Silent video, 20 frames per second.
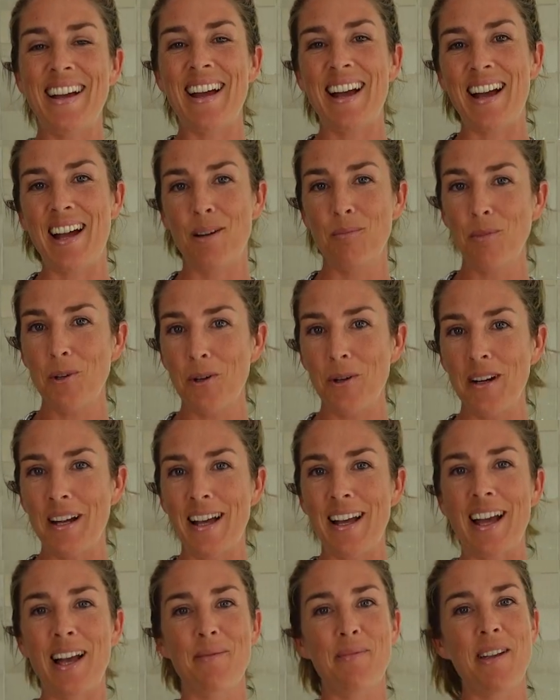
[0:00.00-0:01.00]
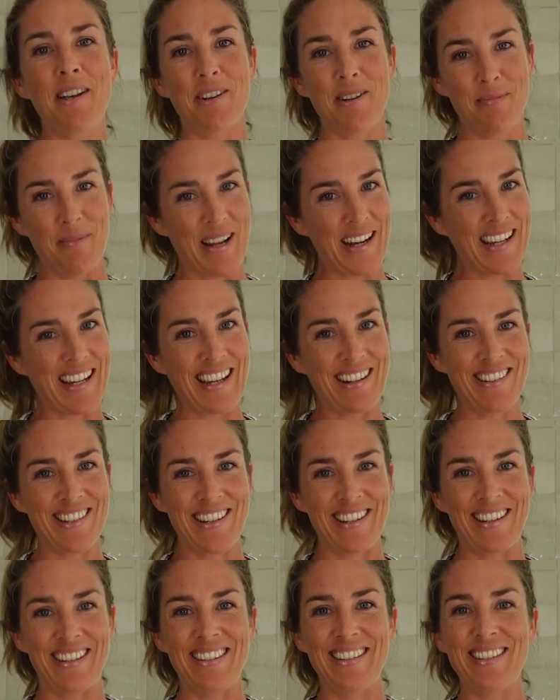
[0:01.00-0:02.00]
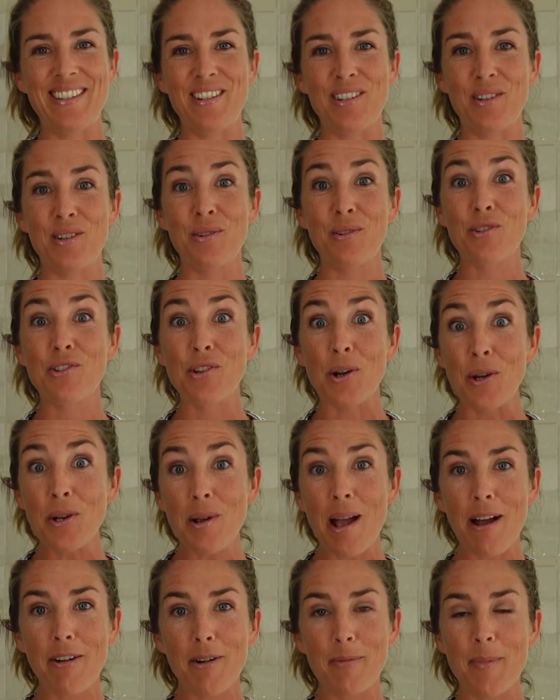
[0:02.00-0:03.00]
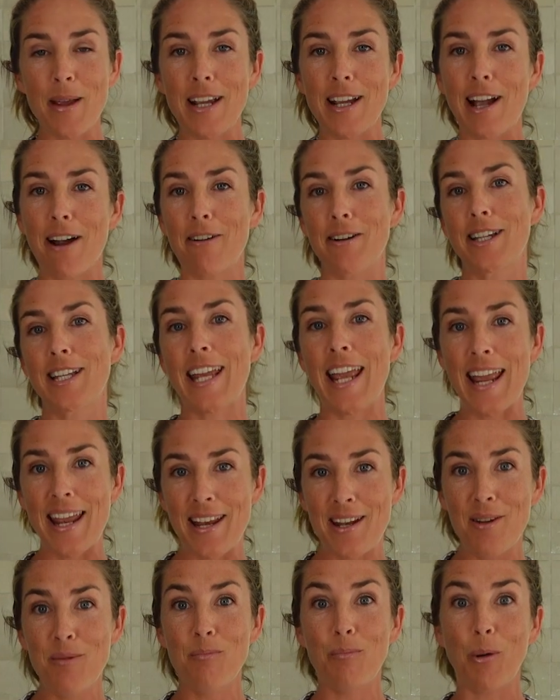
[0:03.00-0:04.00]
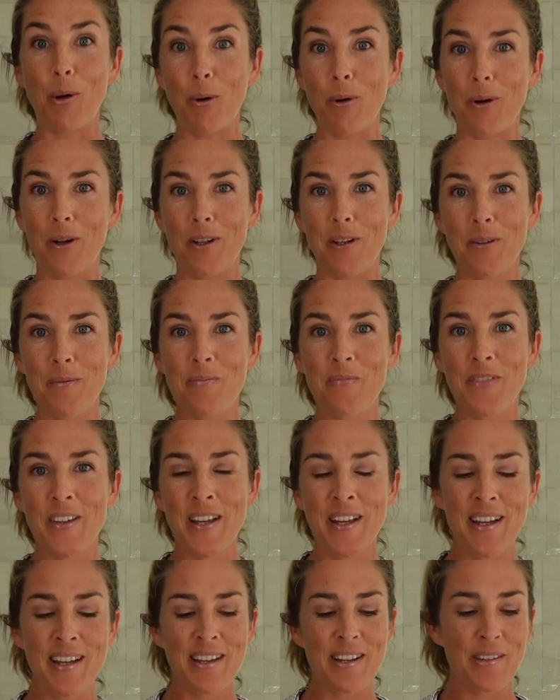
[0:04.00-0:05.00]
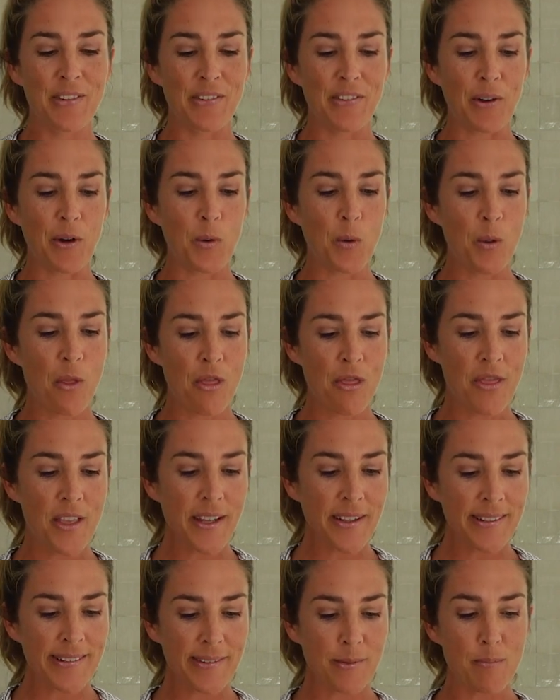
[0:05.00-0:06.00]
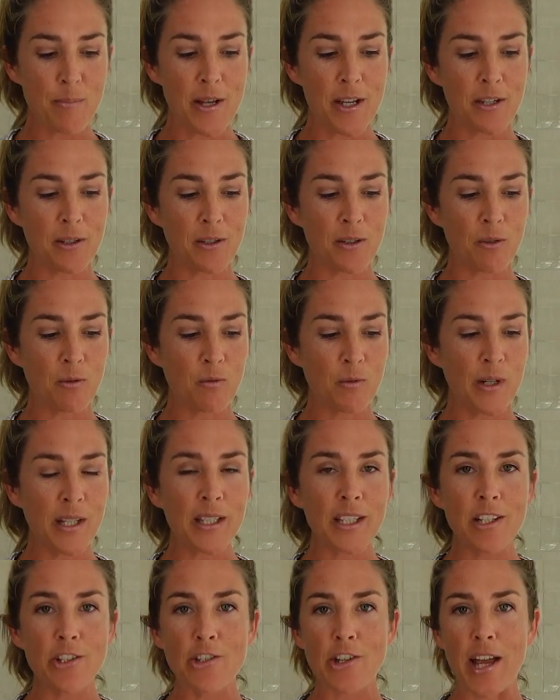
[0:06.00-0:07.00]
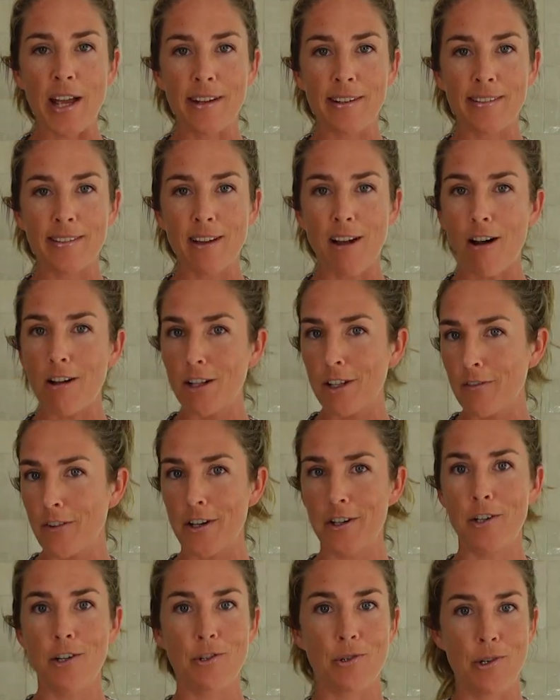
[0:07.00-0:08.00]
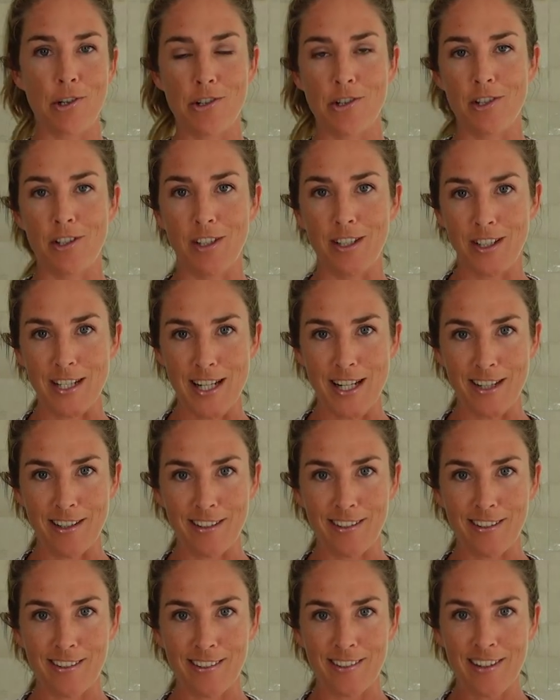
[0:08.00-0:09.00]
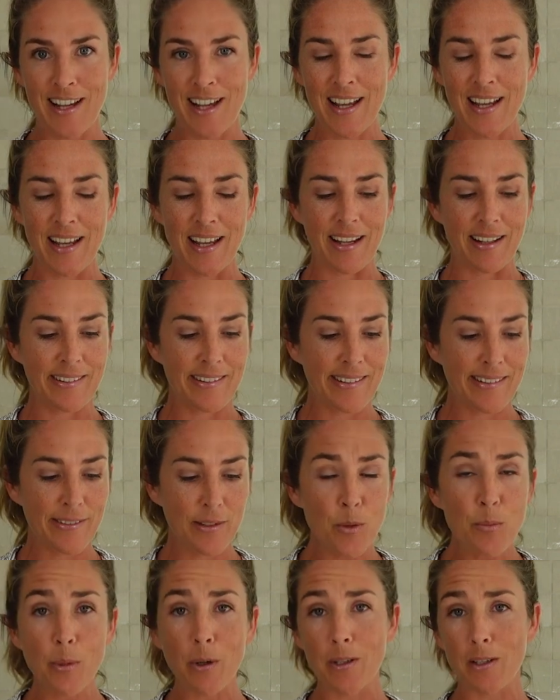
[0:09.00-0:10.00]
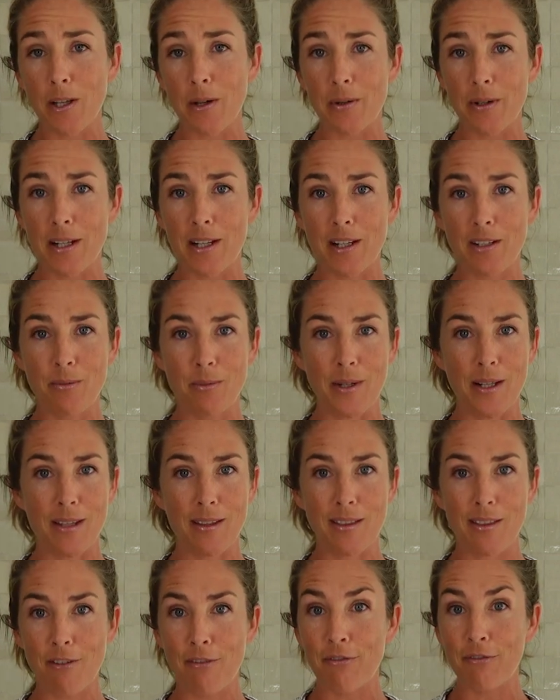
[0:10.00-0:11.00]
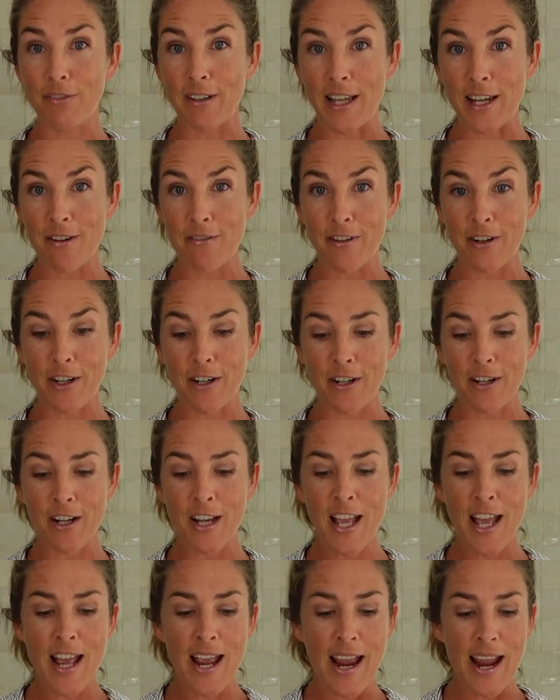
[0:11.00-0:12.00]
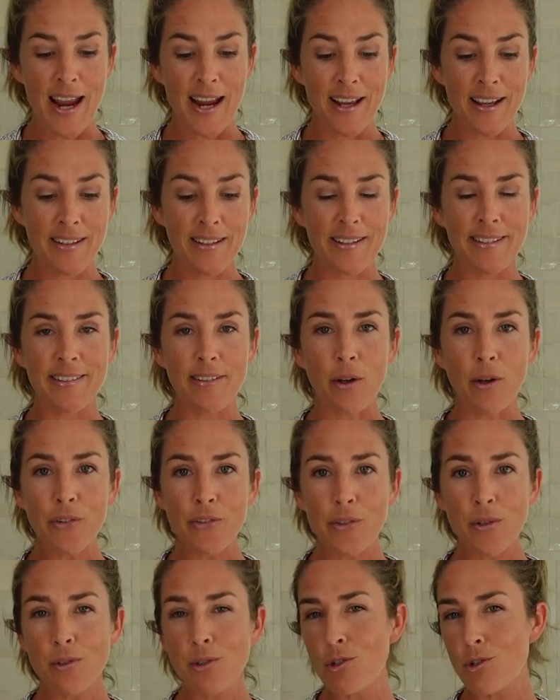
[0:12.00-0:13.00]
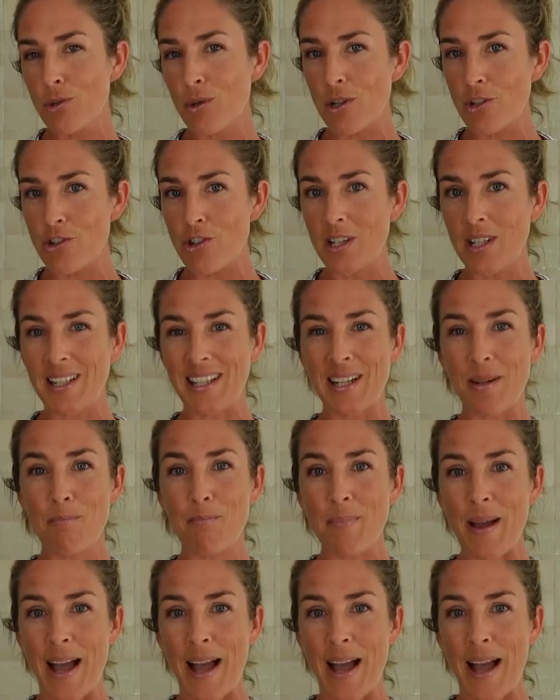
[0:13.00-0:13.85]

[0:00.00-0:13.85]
I'm Laura. I'm here in my kitchen to show you how to make our KYN Bowl. So this meal really checks all of our nutritional needs. It's super loaded with flavor and it's also nutritionally